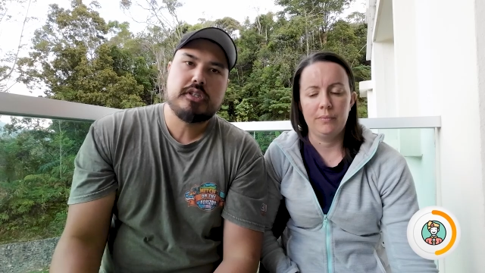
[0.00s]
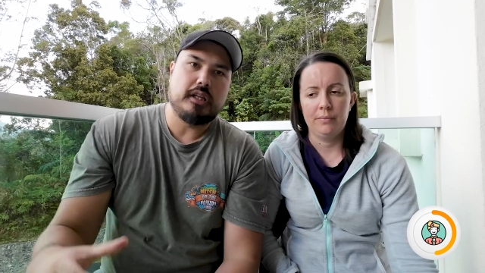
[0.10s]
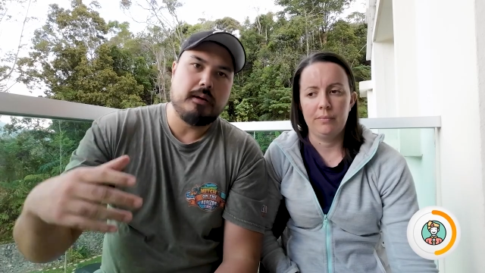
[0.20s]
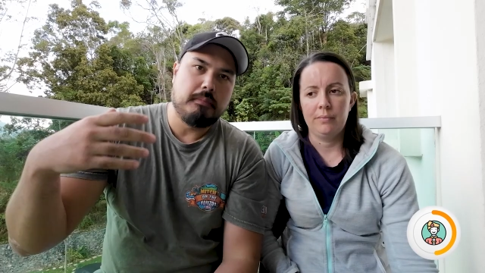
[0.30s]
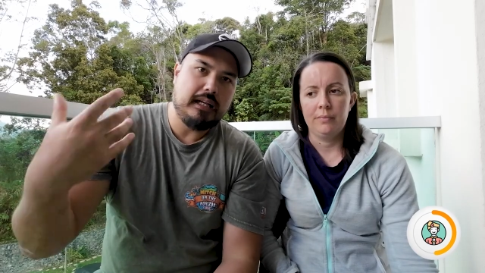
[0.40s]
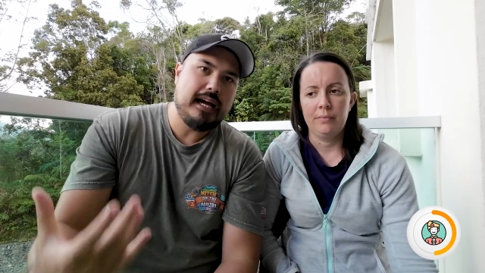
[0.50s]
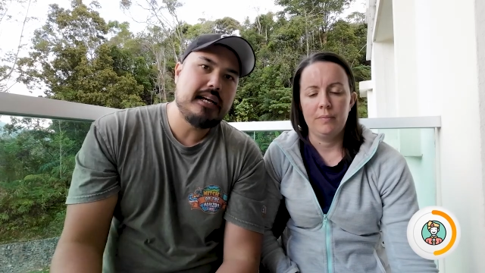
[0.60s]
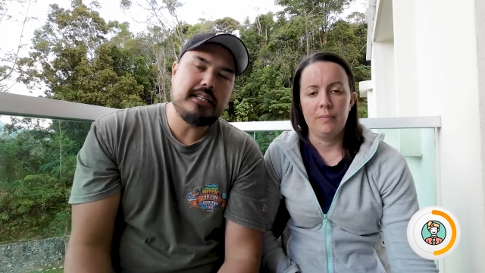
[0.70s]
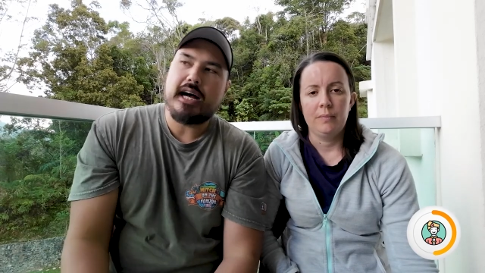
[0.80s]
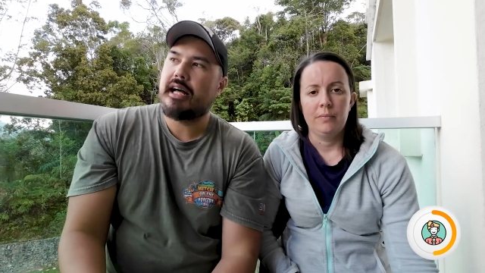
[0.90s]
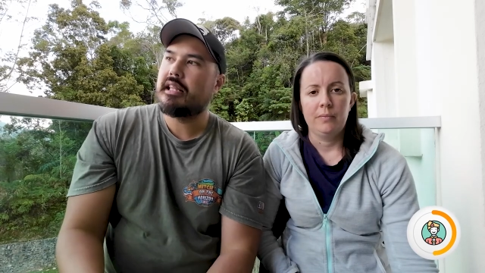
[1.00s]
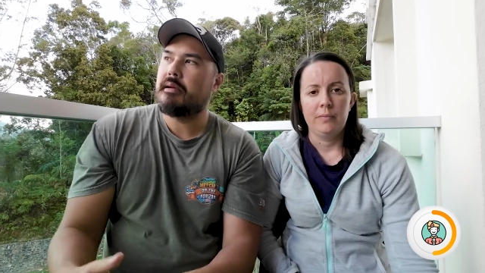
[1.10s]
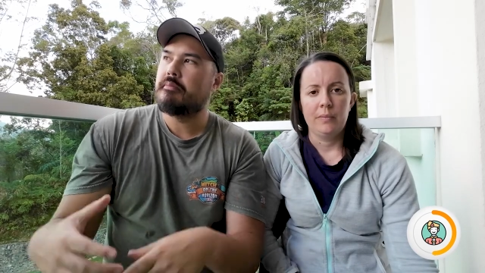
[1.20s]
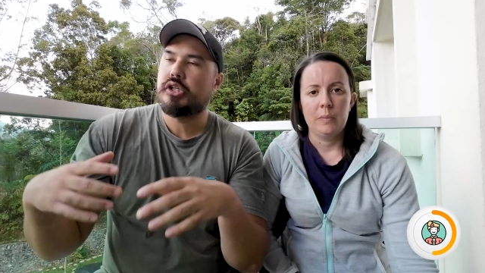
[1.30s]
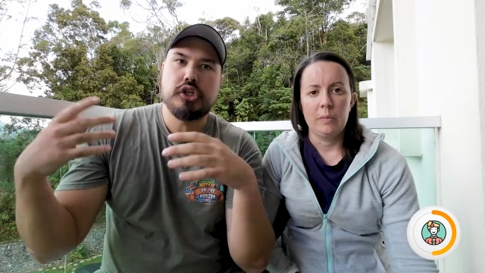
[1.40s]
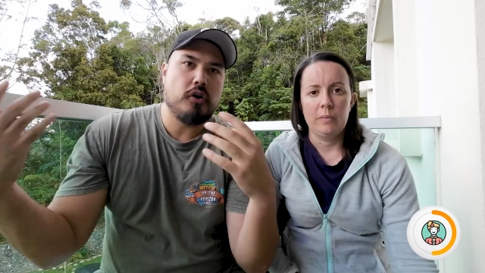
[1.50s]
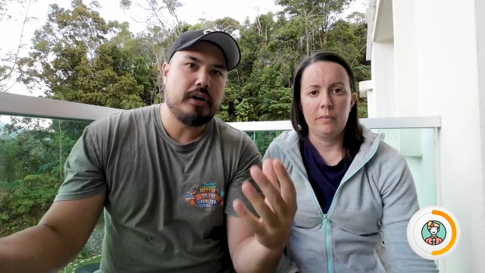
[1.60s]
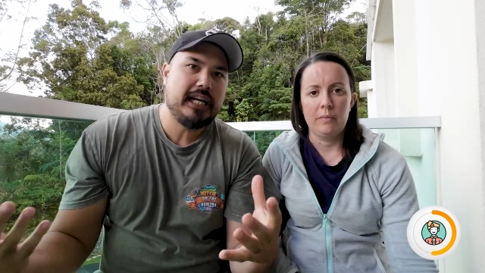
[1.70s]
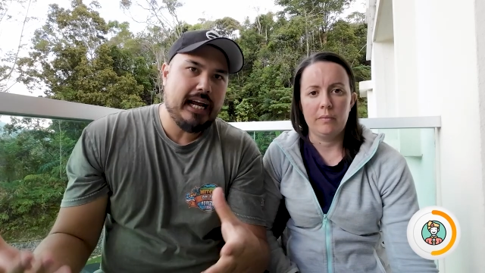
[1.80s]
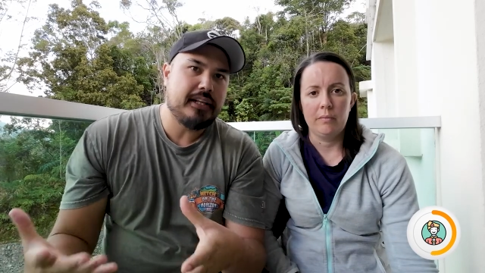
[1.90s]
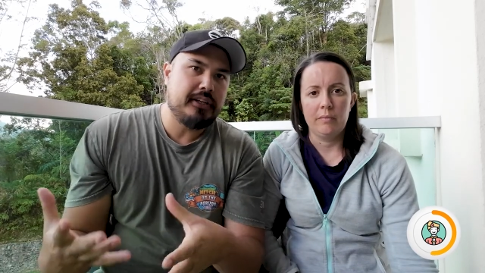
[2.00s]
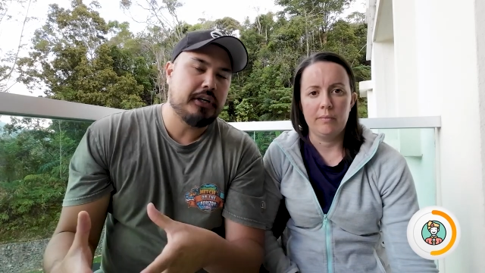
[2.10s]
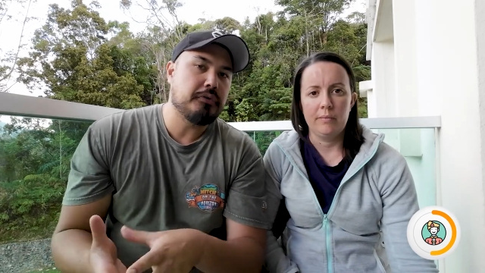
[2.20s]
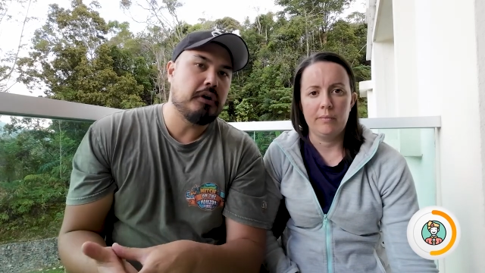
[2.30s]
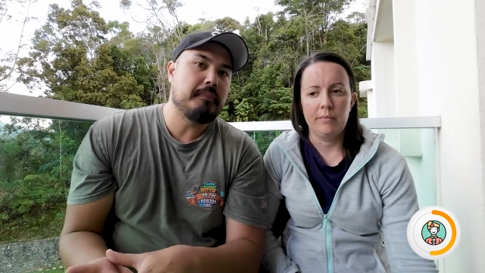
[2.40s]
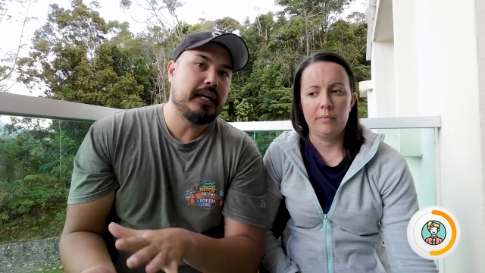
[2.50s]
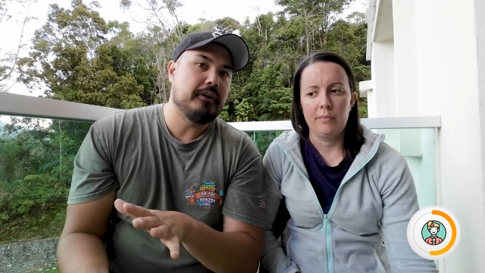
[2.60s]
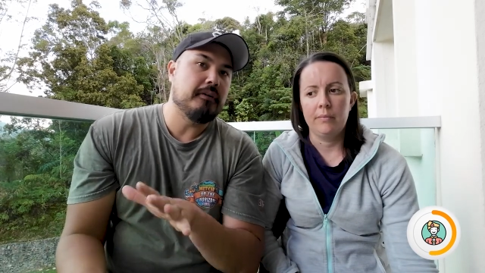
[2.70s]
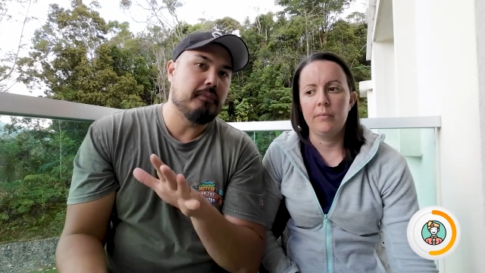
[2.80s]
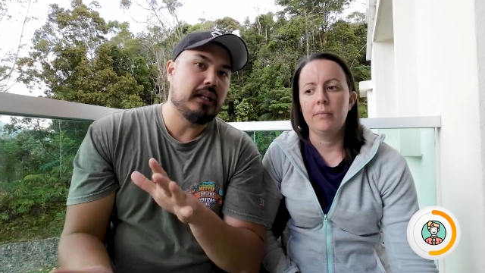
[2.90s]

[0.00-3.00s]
Speaker 1: So the Malays are the majority ethnic group here in